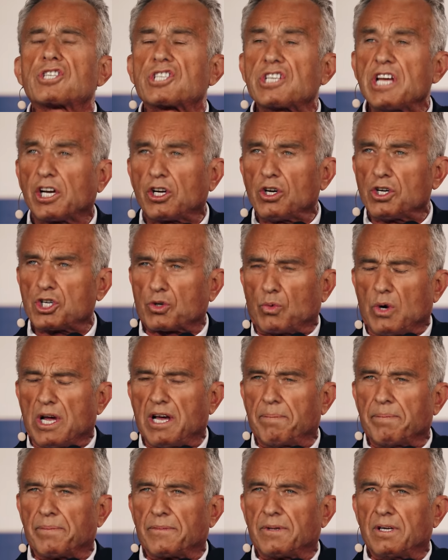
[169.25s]
"Sink or
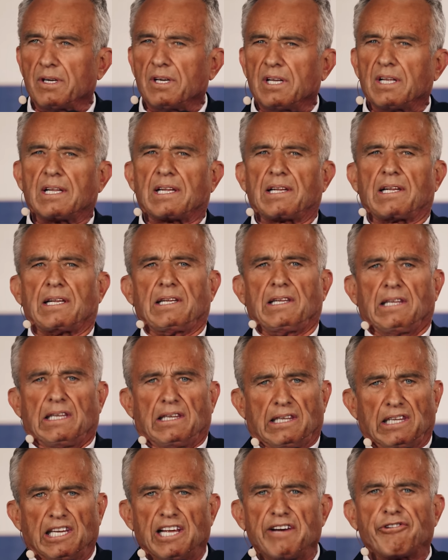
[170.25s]
swim,
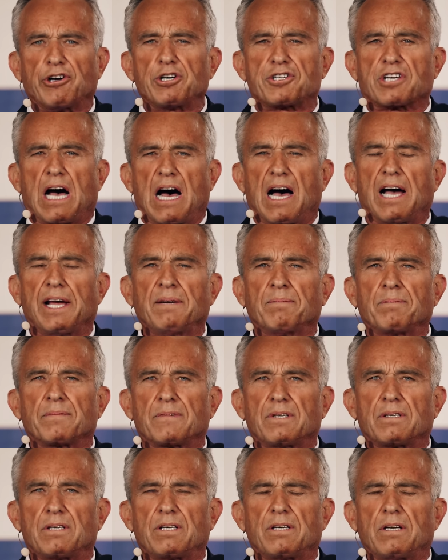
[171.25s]
live or die,
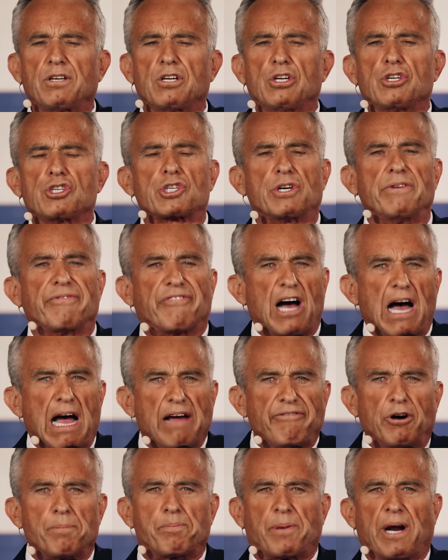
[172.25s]

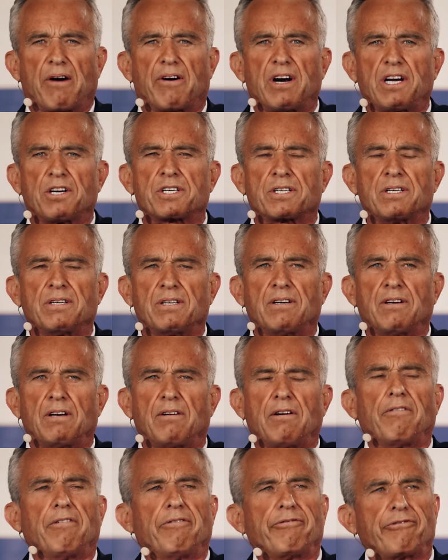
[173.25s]
survive or perish.
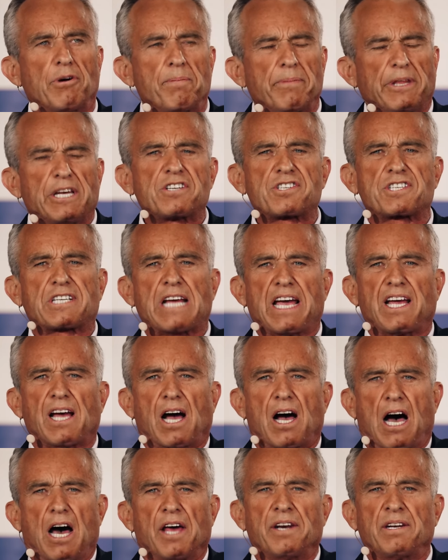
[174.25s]
From this day
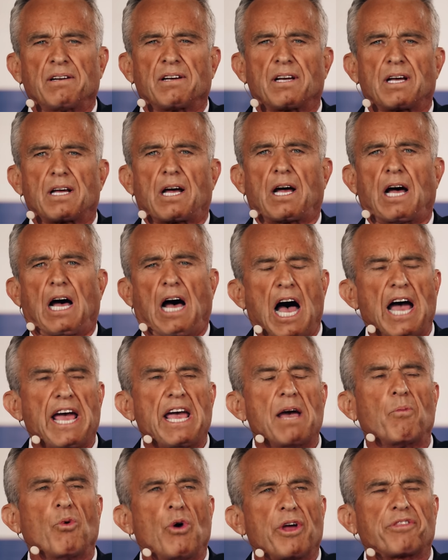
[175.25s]
on, I
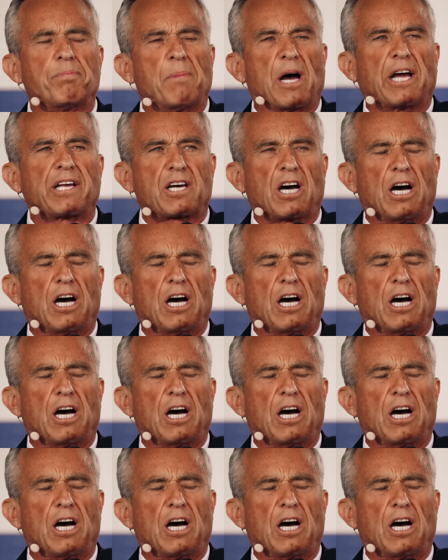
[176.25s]
am with my